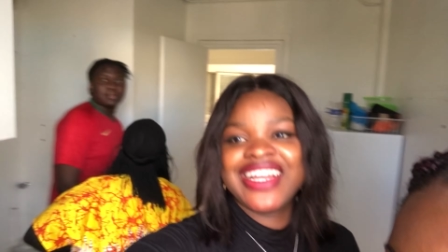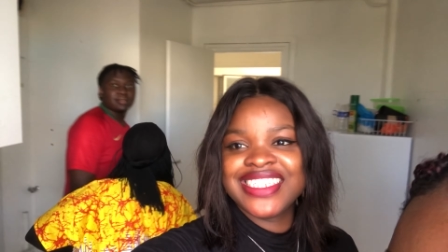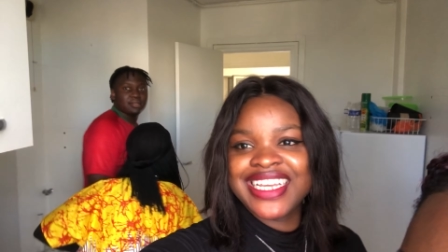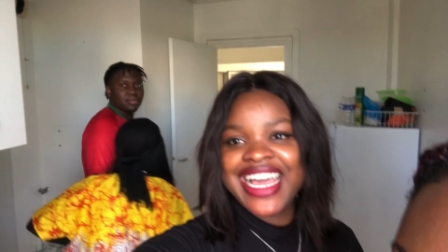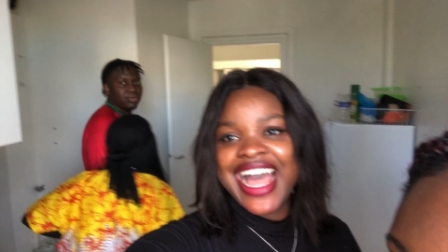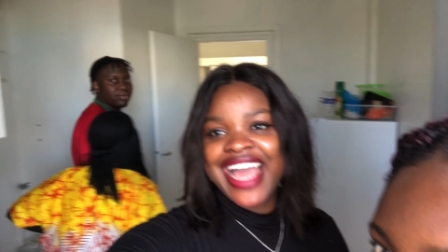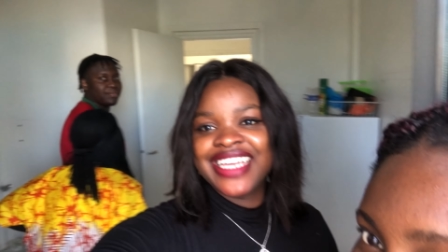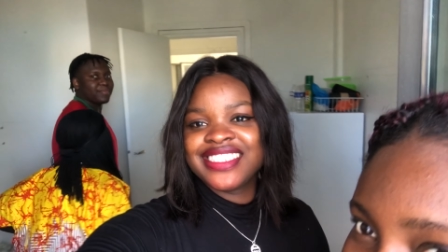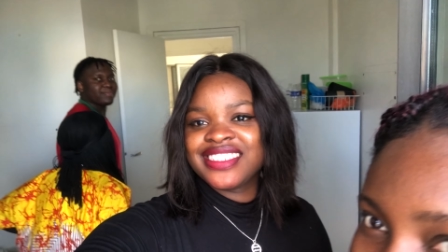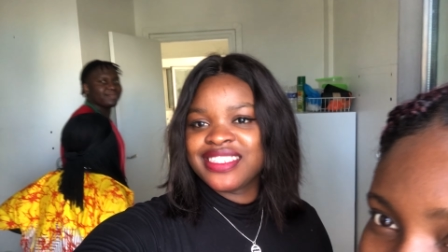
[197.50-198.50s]
at the
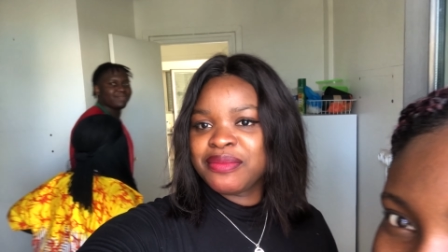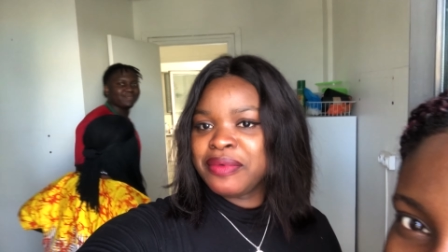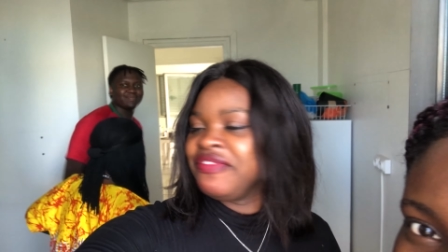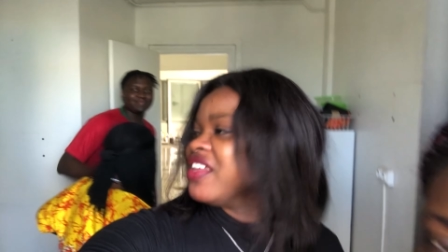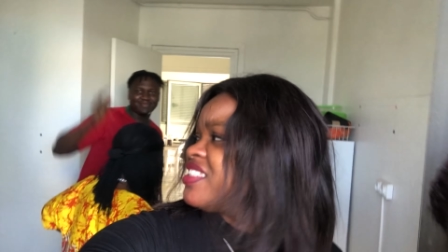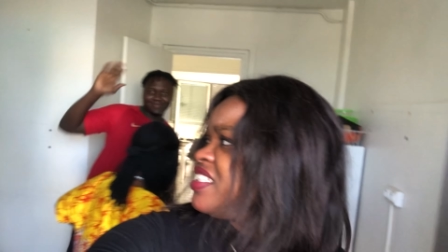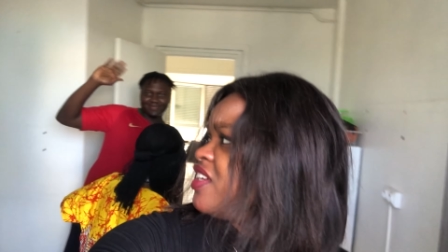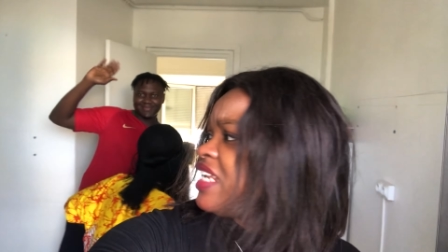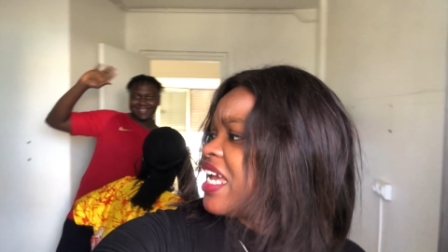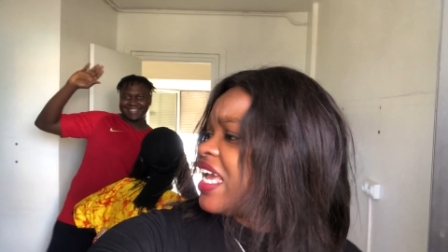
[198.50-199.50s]
guys. We've not seen
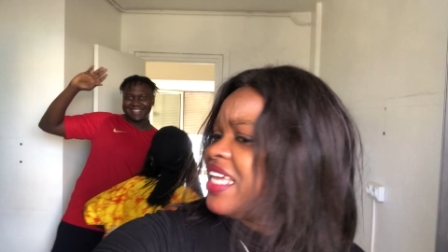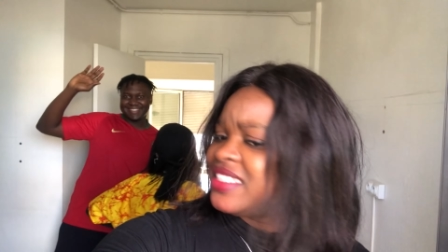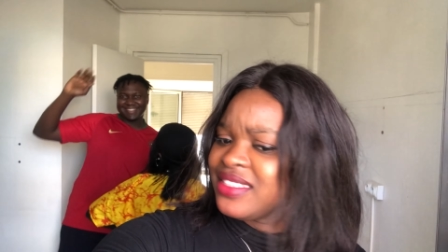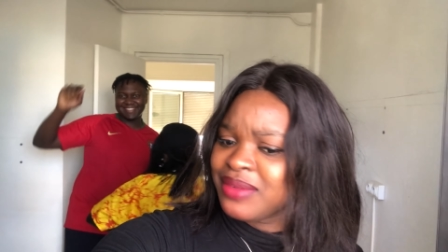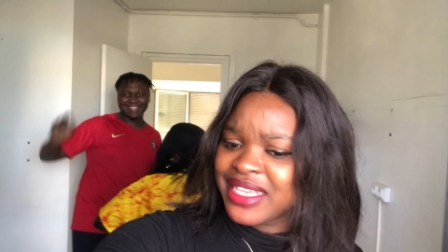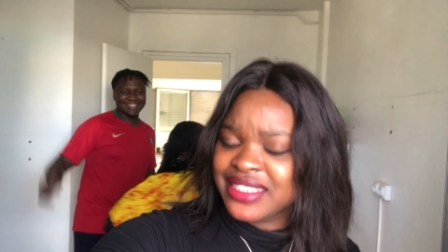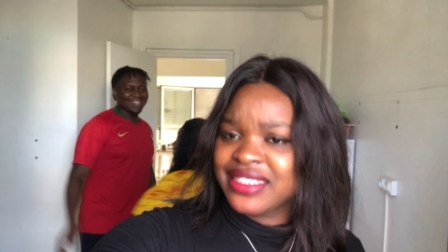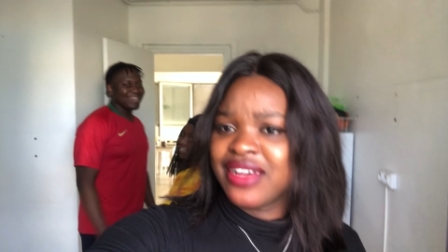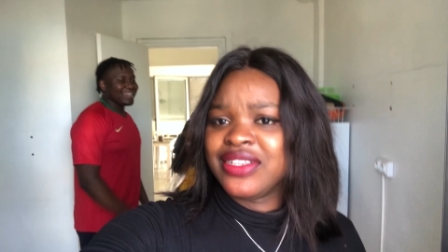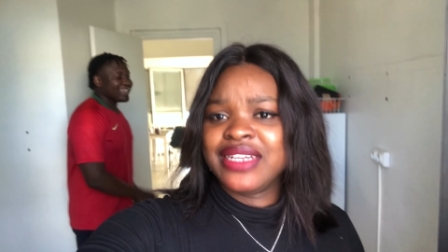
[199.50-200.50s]
other guys. Where is
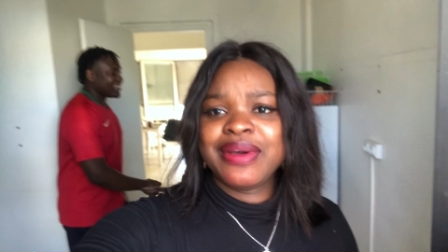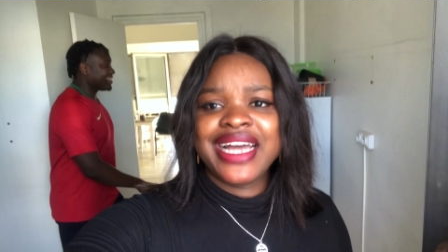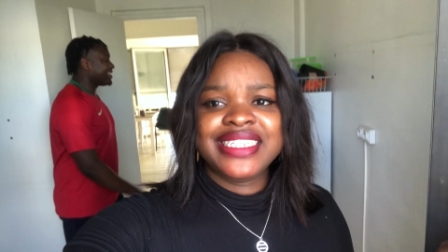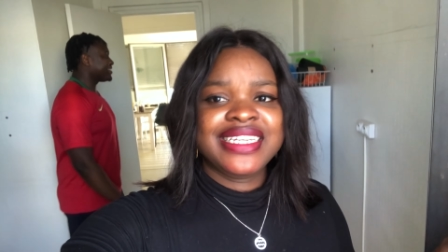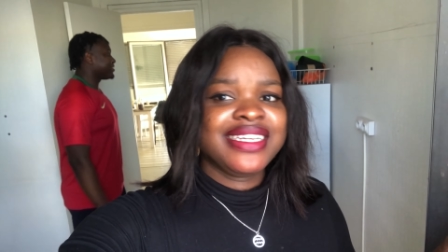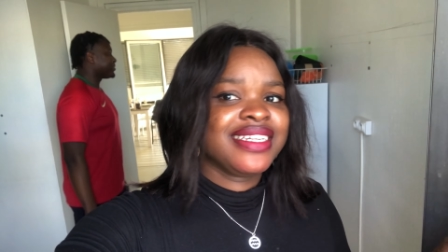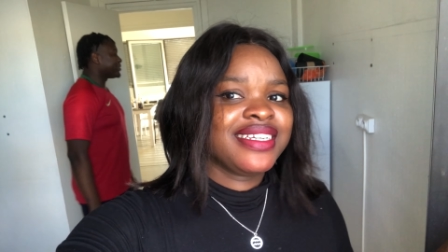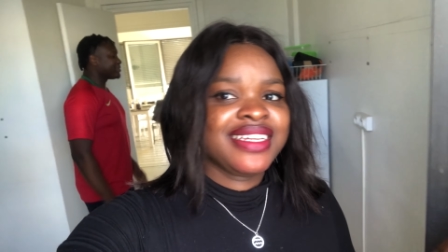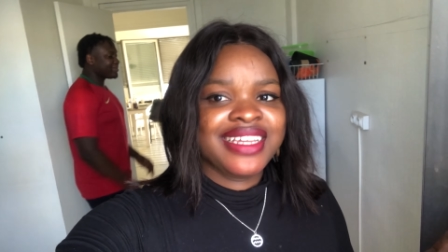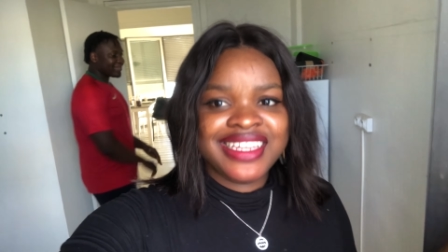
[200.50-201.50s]
where are they?
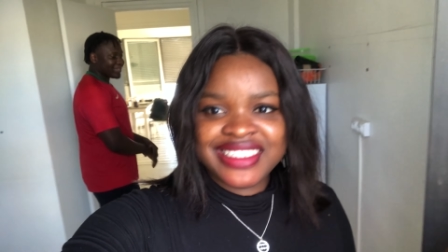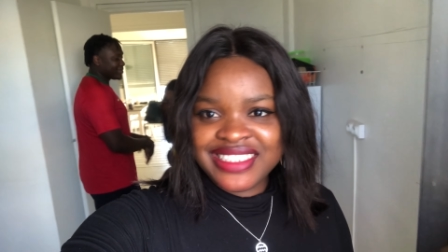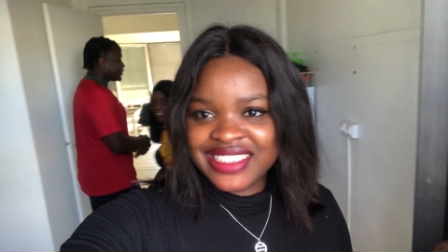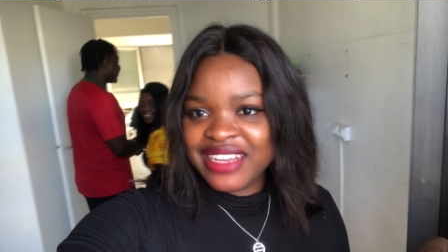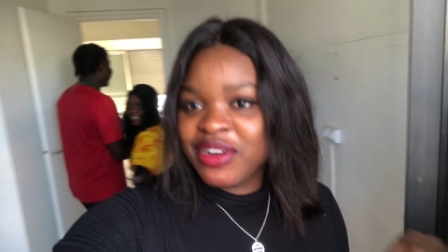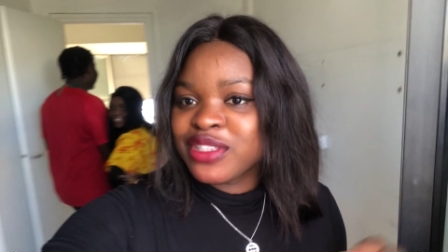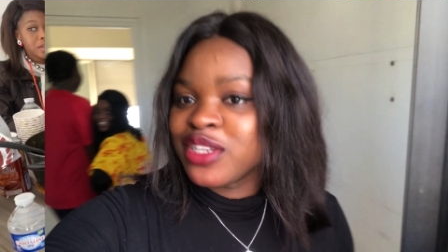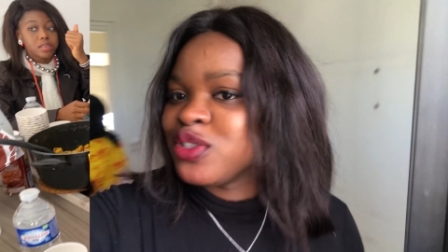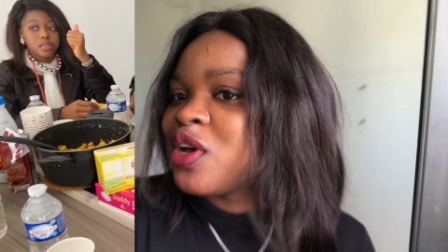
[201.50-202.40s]
They want us to